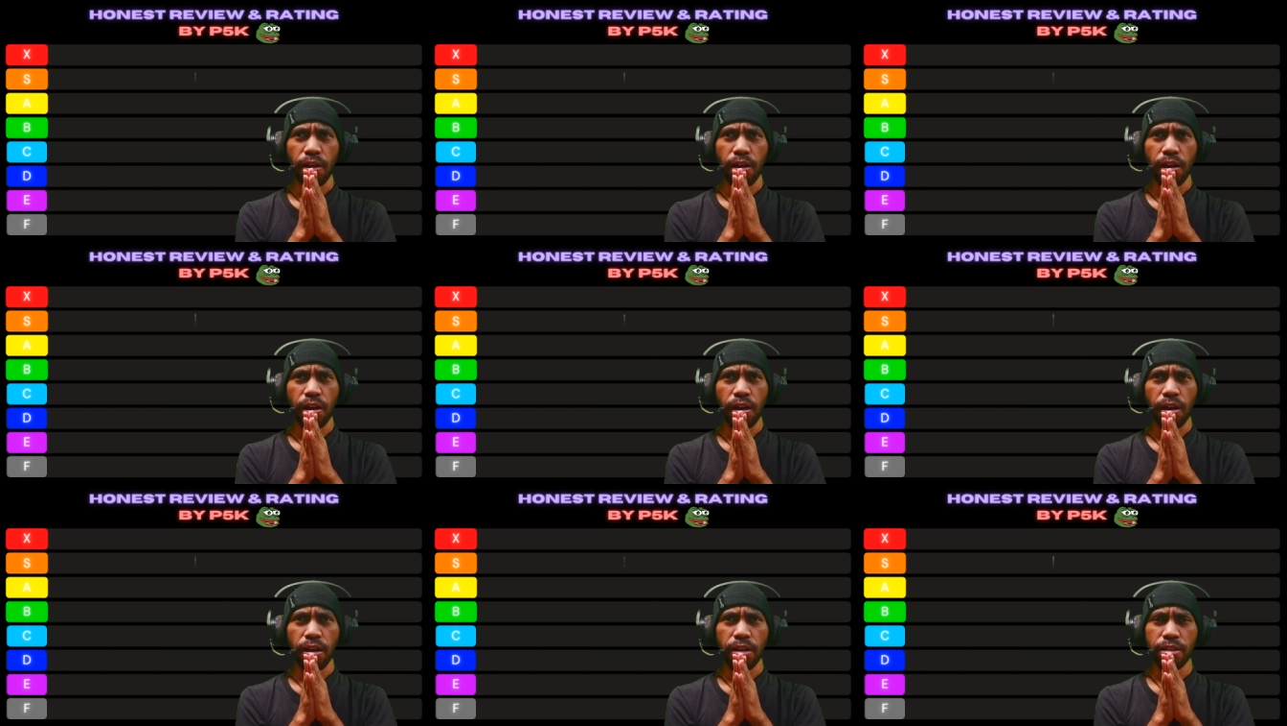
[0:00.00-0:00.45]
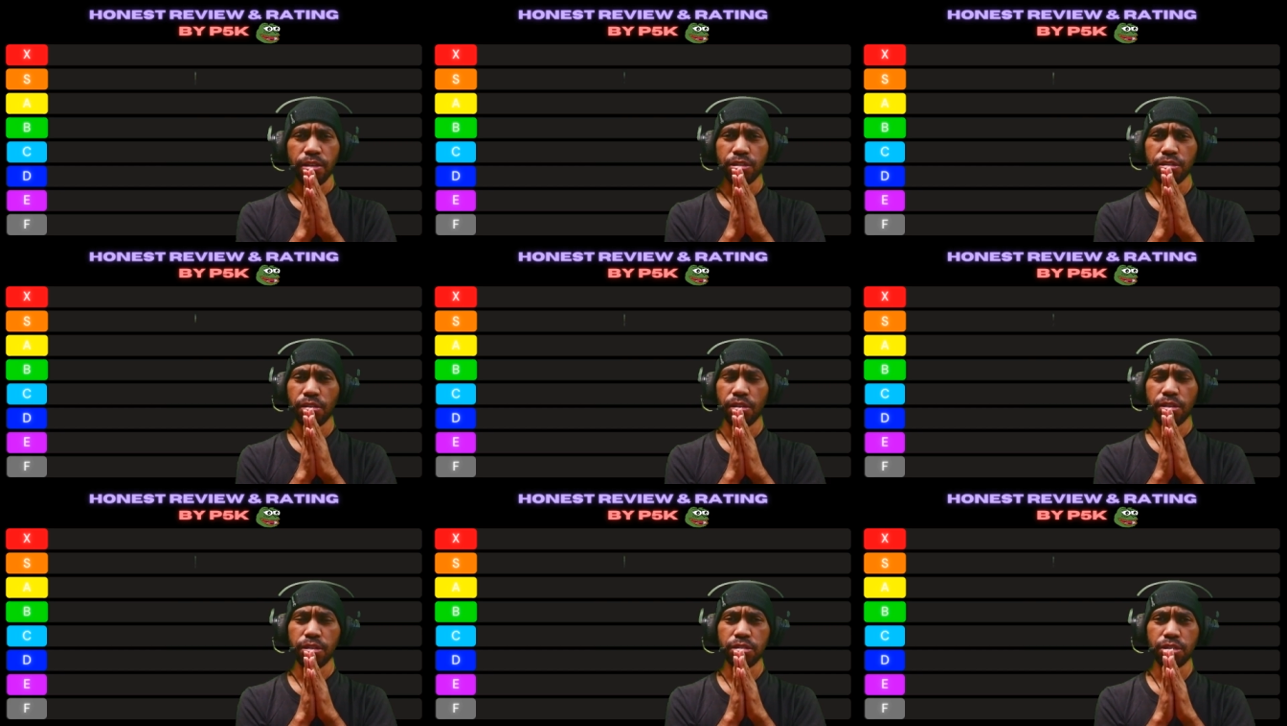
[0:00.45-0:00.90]
uh
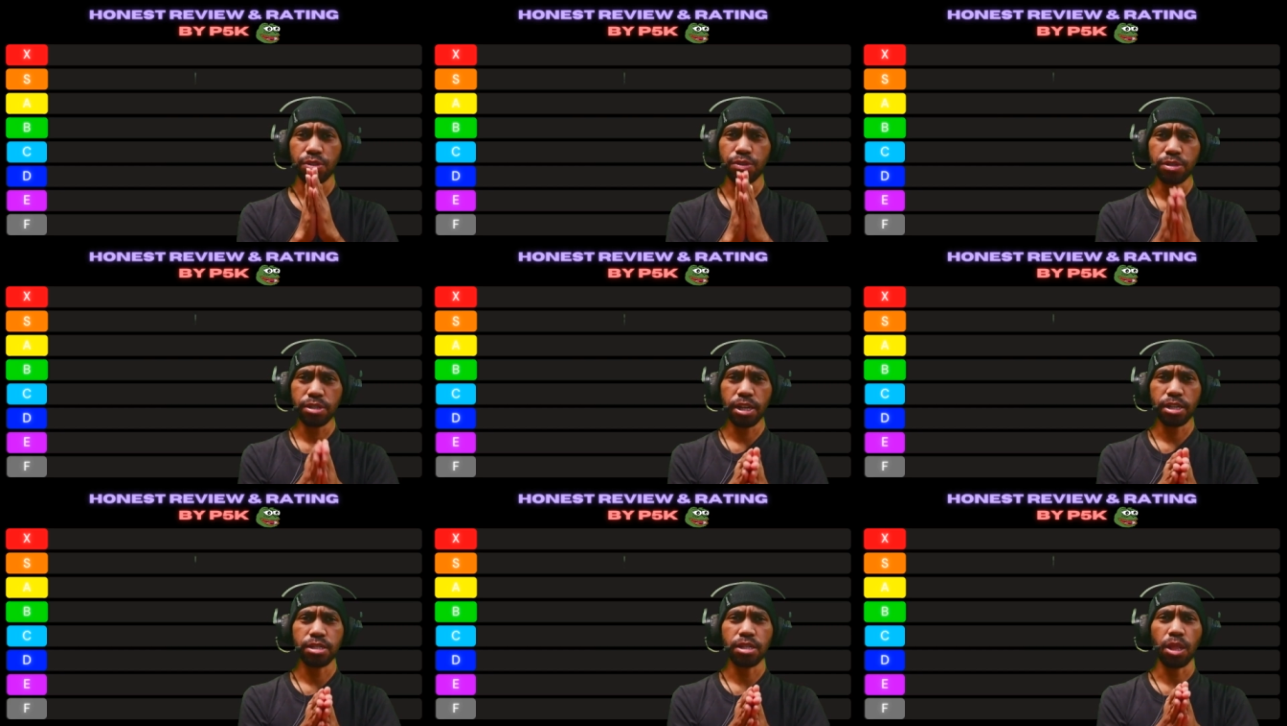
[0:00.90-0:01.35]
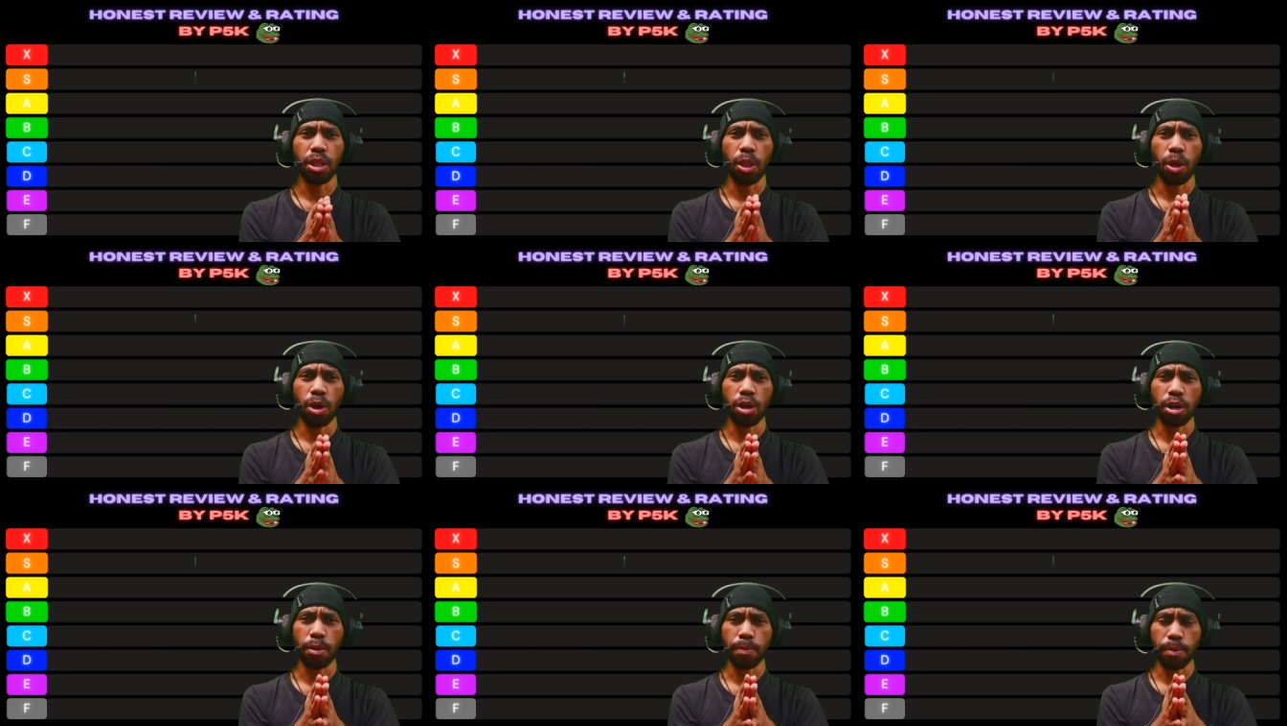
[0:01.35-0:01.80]
is is good at a
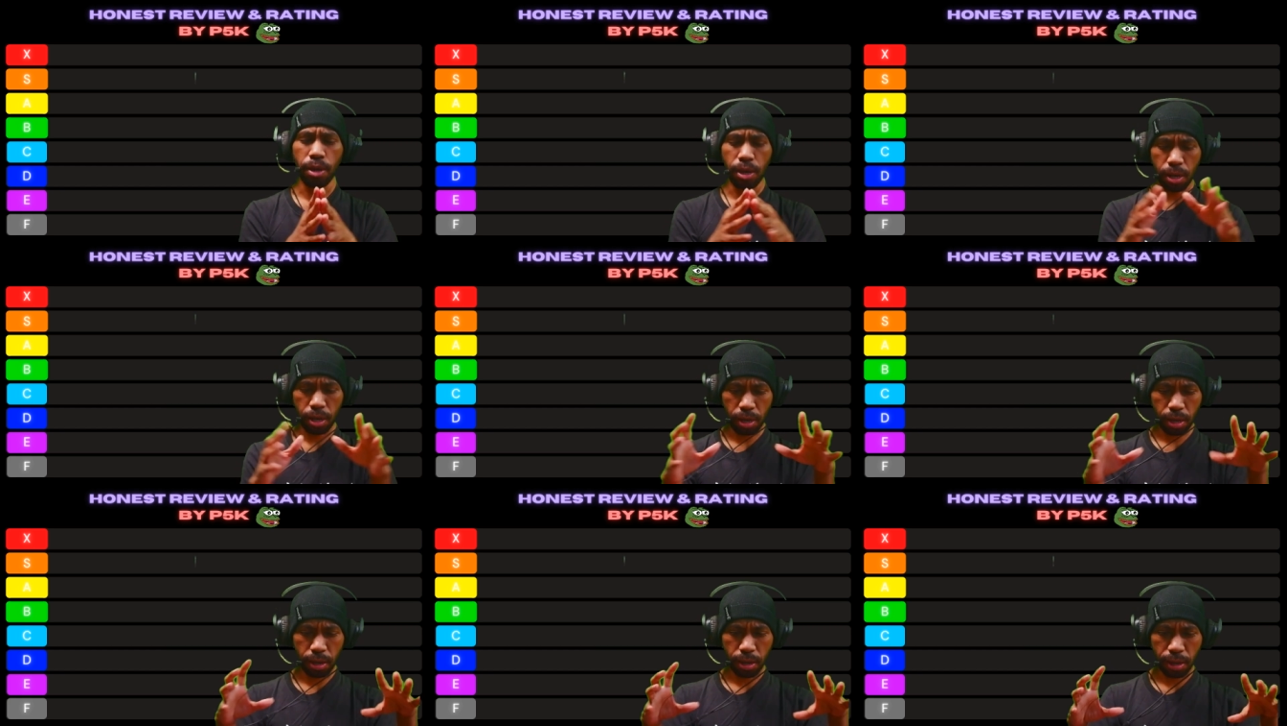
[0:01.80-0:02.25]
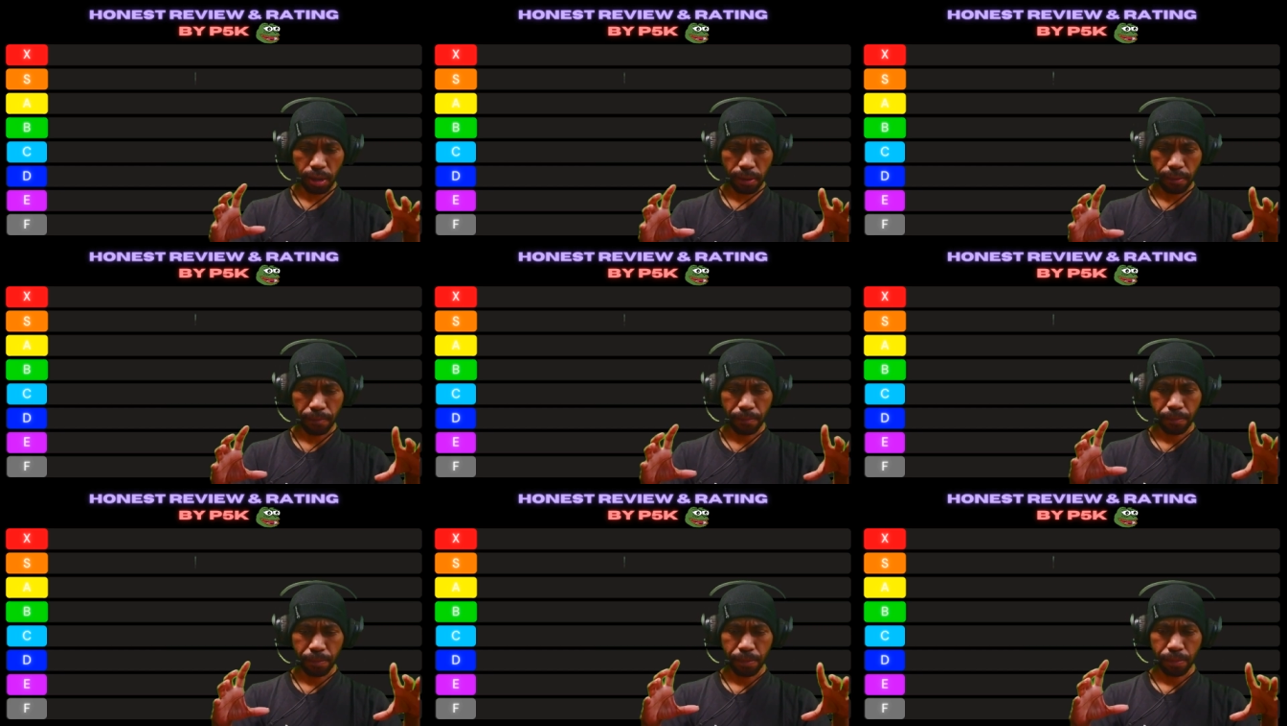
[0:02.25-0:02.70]
lot of uh
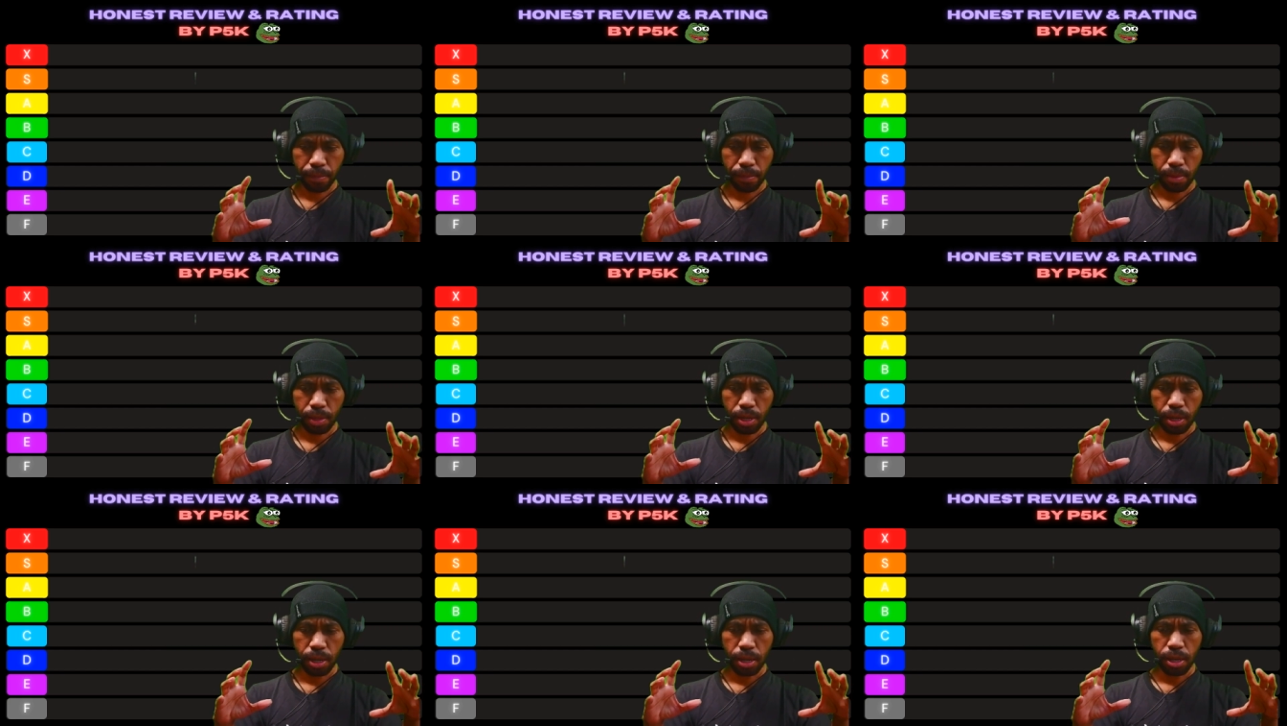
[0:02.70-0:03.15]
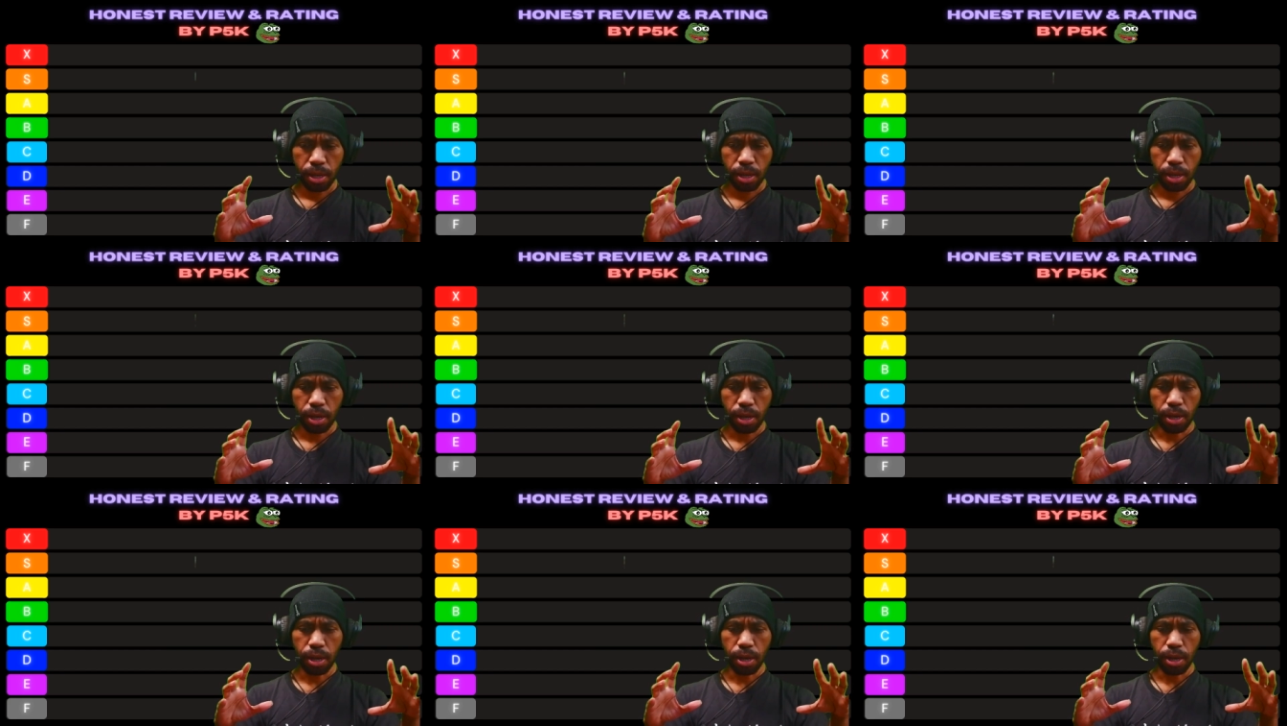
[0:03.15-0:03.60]

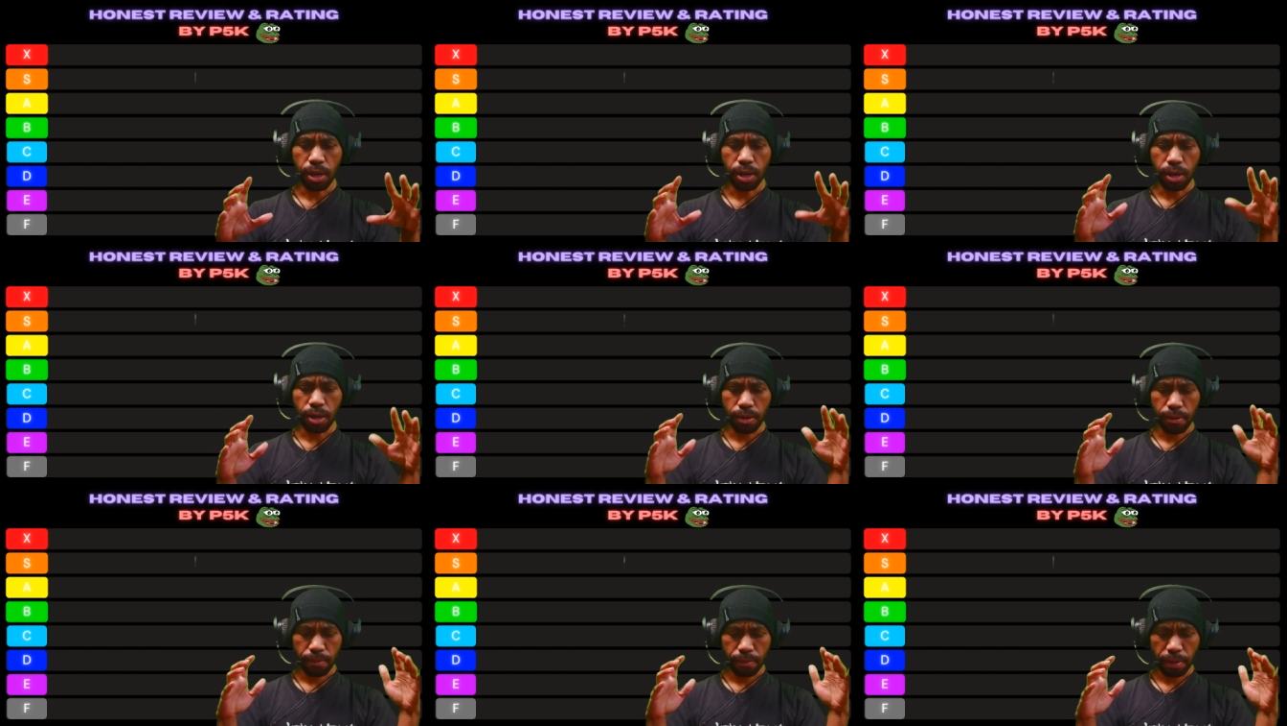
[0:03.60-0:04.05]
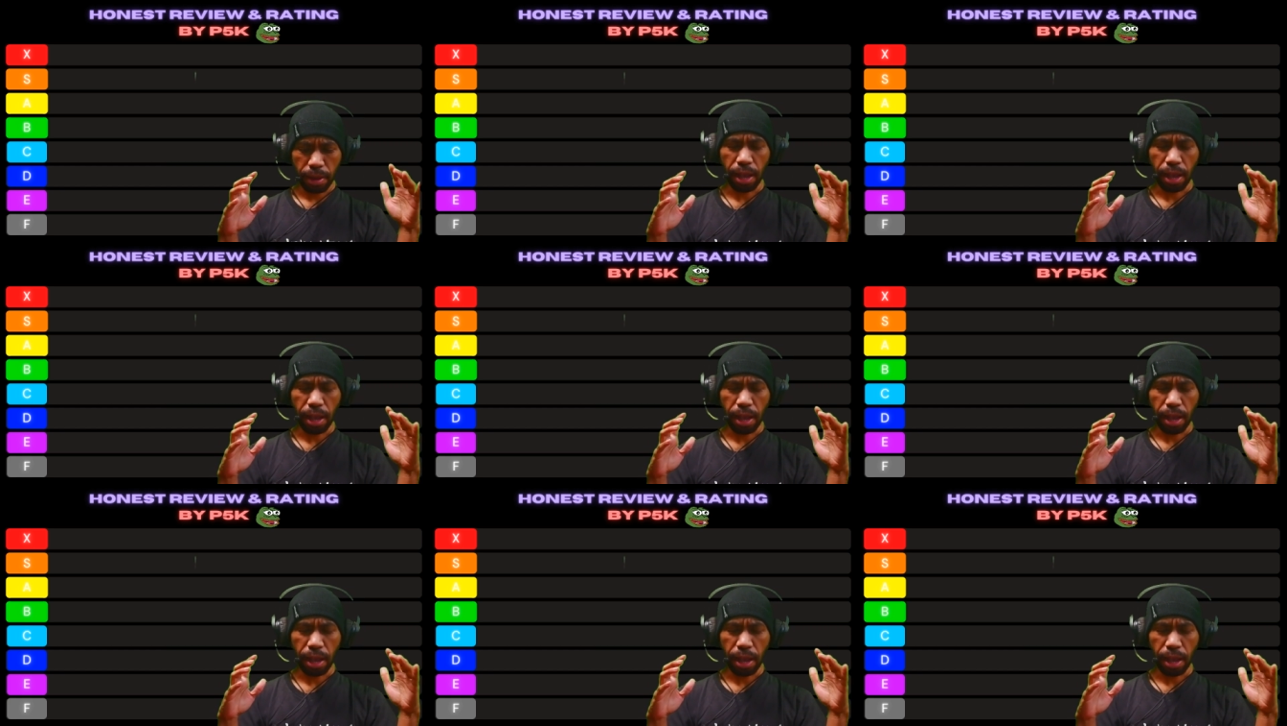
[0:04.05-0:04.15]
uh